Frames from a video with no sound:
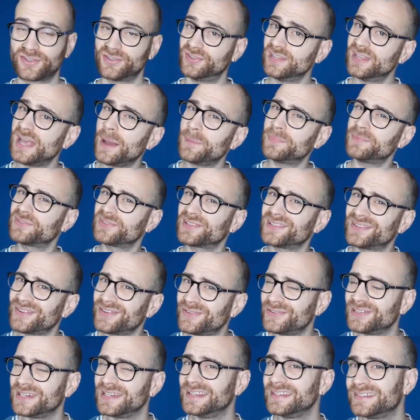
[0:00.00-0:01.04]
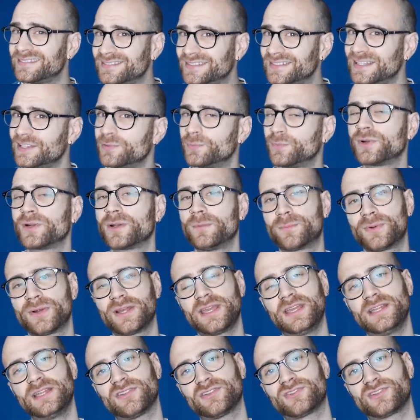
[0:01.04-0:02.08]
because he absolutely did want to
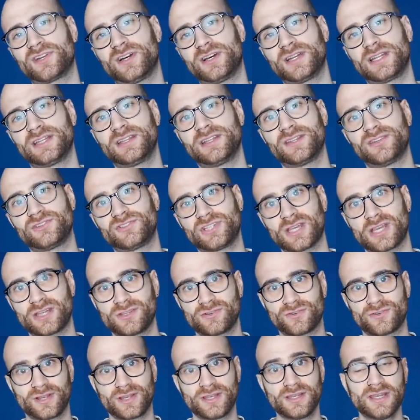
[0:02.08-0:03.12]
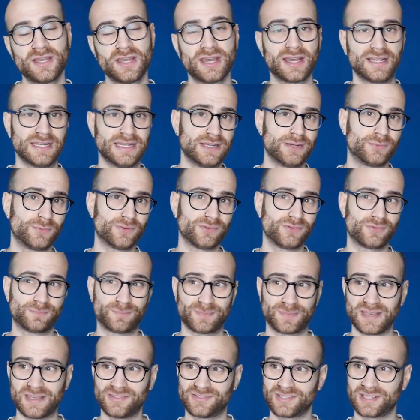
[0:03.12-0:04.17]
bring in a signing this January and he was
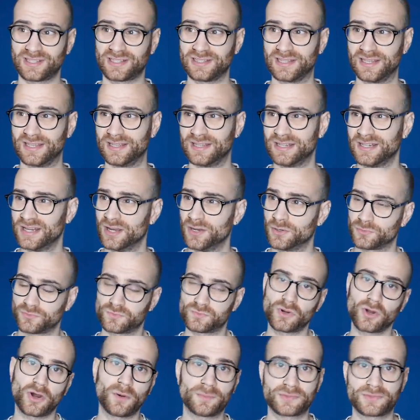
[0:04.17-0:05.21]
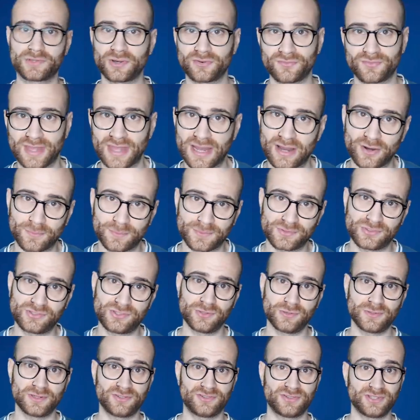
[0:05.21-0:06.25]
basically robbed of that
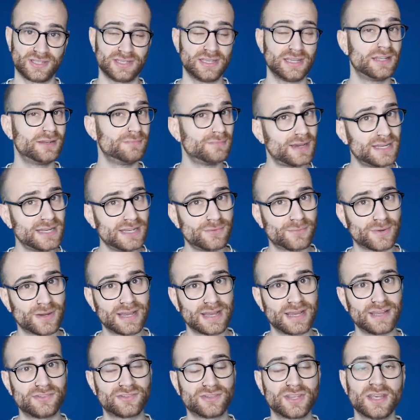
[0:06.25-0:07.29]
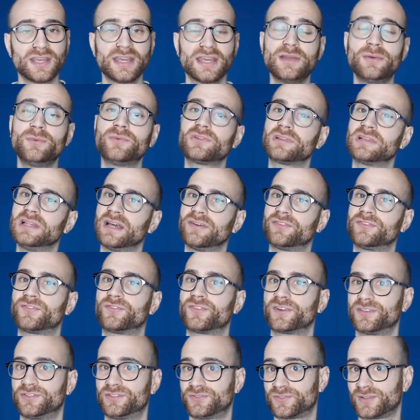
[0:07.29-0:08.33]
opportunity. In many ways, he was left
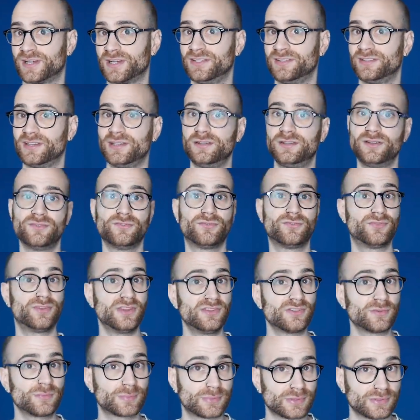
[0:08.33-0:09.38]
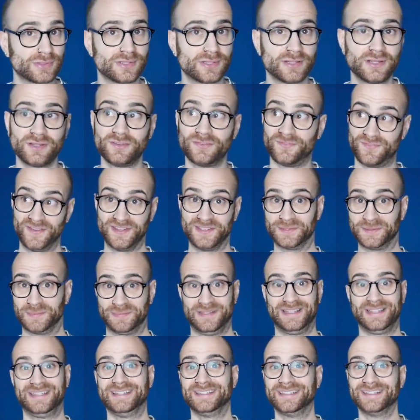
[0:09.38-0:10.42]
frustrated, visible,
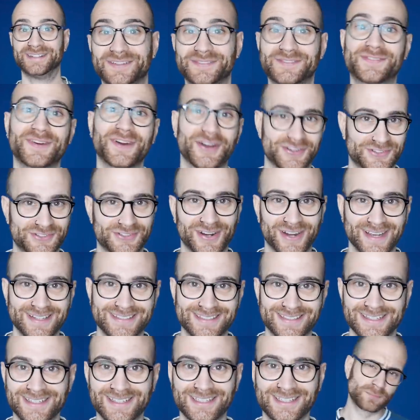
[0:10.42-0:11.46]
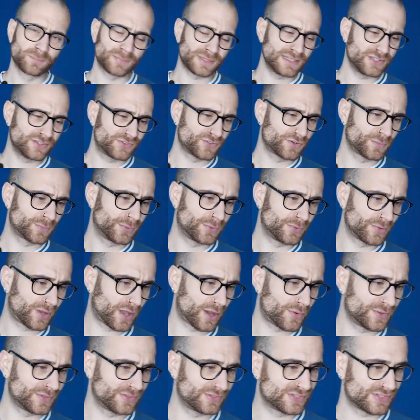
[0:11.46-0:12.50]
visibly frustrated. Bleacher Report
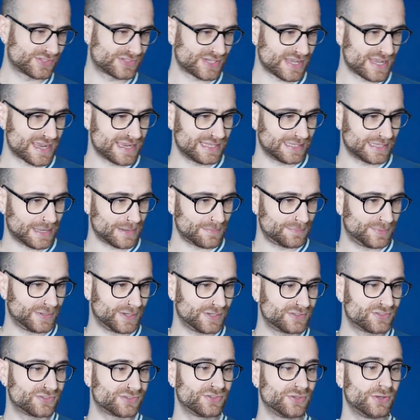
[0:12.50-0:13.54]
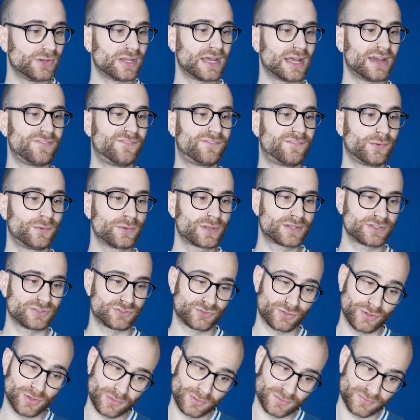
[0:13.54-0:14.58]
go on to say Lampard does not have full
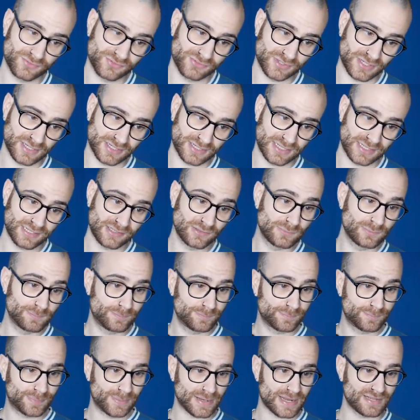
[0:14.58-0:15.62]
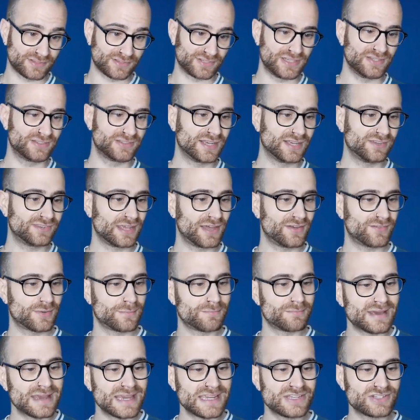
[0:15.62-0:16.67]
control of signings, but he does have a
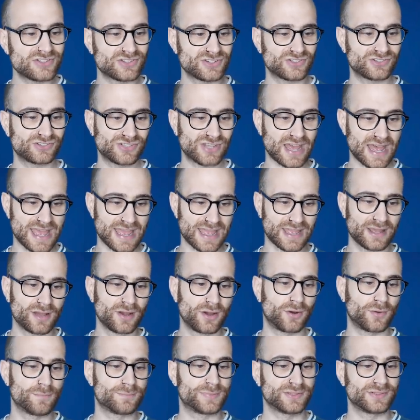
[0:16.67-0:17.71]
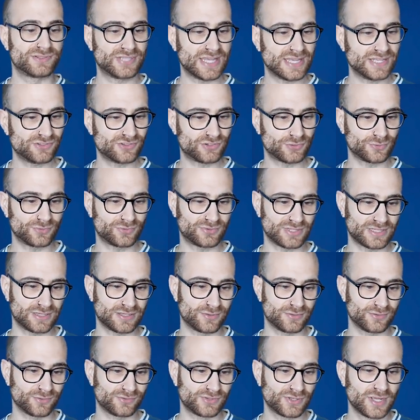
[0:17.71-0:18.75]
major say on potential
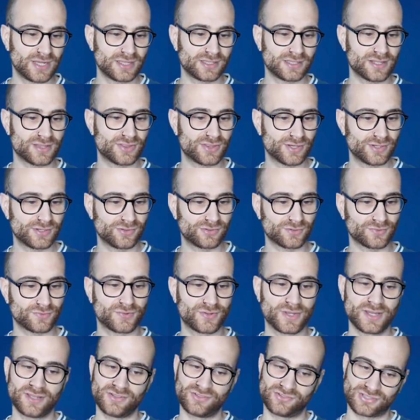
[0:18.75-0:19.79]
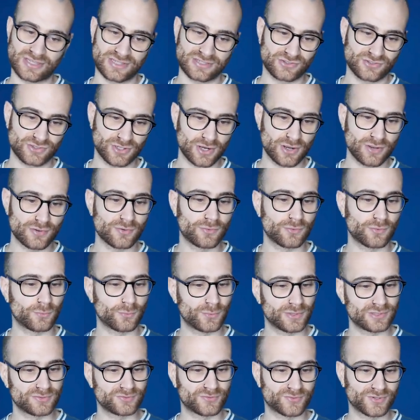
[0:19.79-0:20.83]
deals like those of Sancho or
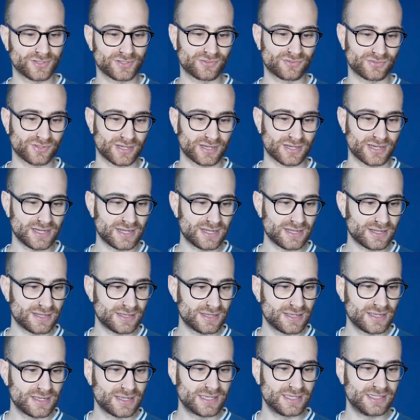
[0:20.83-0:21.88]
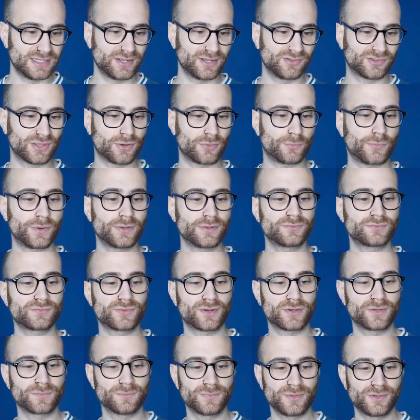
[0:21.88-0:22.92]
Wilfried Zaha. He knows that one
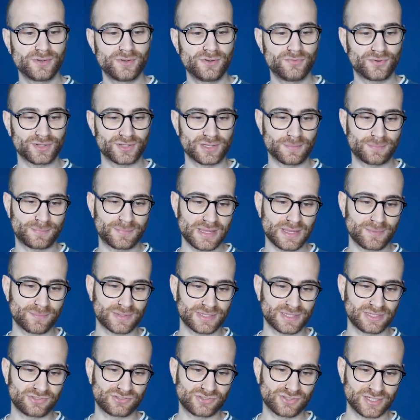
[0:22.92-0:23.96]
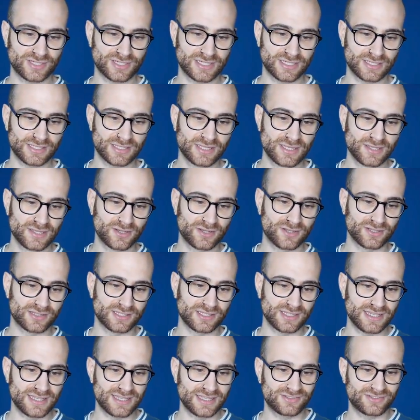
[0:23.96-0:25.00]
wrong move on a big money signing could
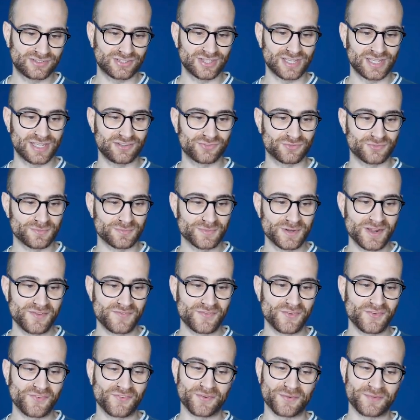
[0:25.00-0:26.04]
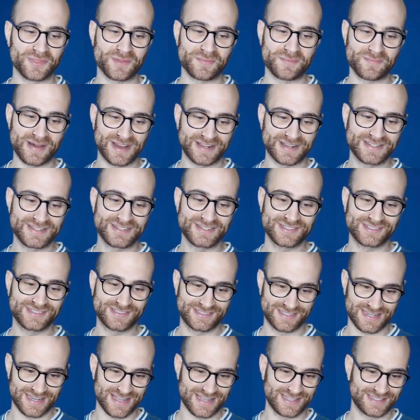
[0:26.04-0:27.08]
lead to his removal from the manager's
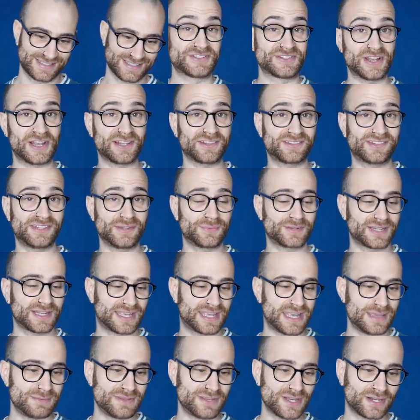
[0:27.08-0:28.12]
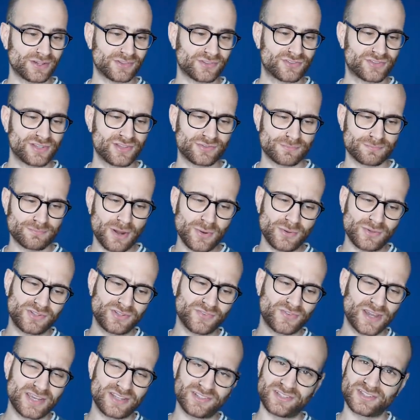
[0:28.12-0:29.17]
seat. Chelsea want to keep youngsters
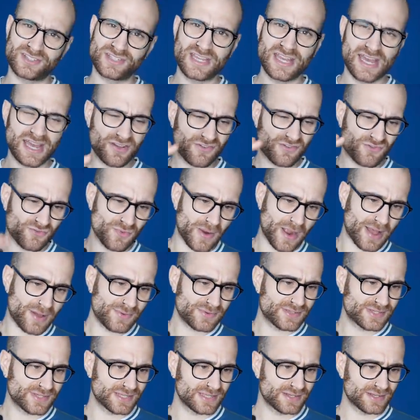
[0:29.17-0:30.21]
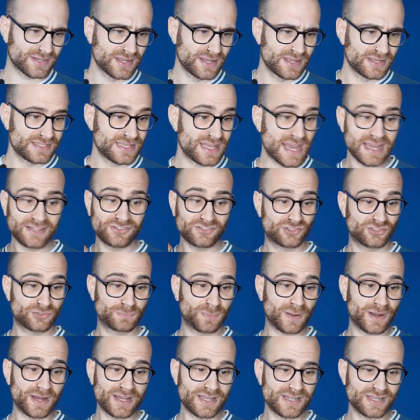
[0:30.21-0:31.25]
motivated yet grounded, yet
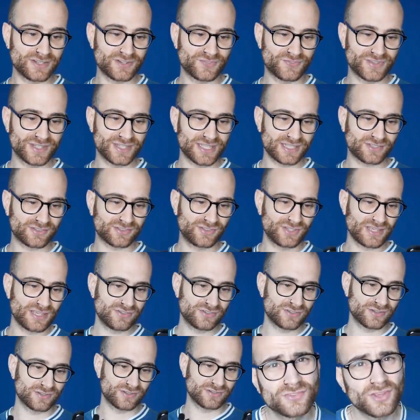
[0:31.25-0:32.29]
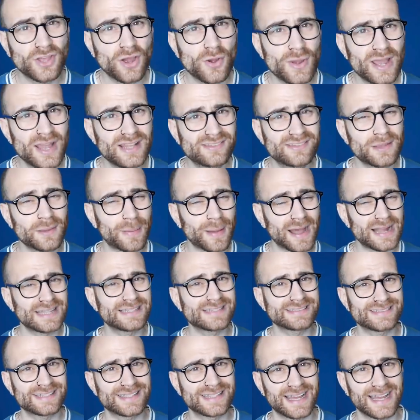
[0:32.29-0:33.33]
inspired for next season. So it's a
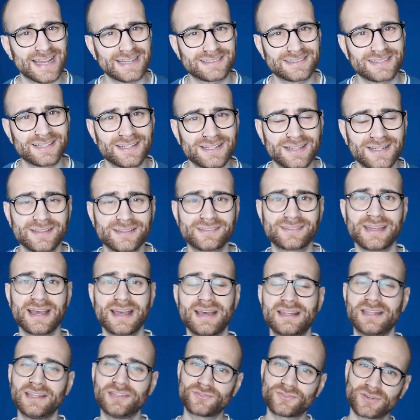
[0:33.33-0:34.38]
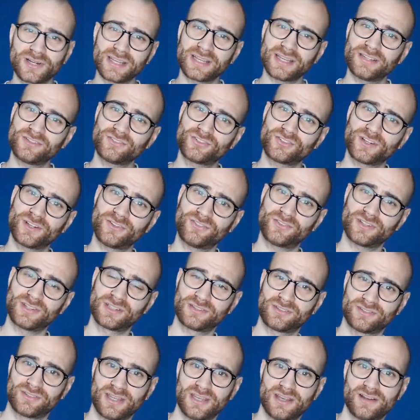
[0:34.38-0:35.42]
balancing act, like I said. It's really interesting
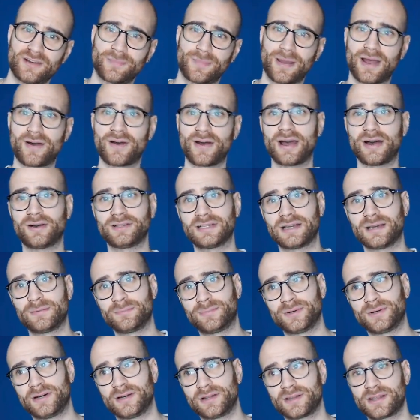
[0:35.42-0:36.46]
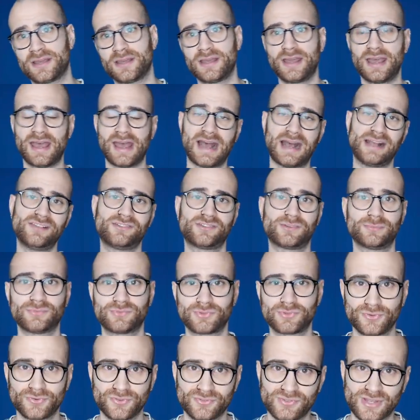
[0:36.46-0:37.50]
to hear about how Lampard has some
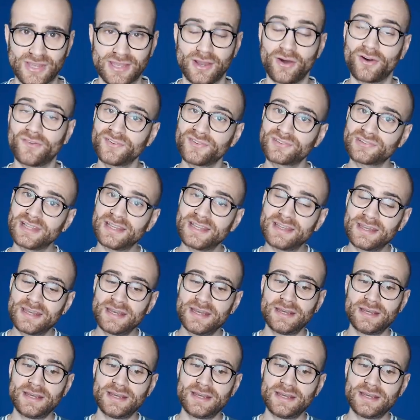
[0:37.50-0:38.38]
sort of say. Obviously,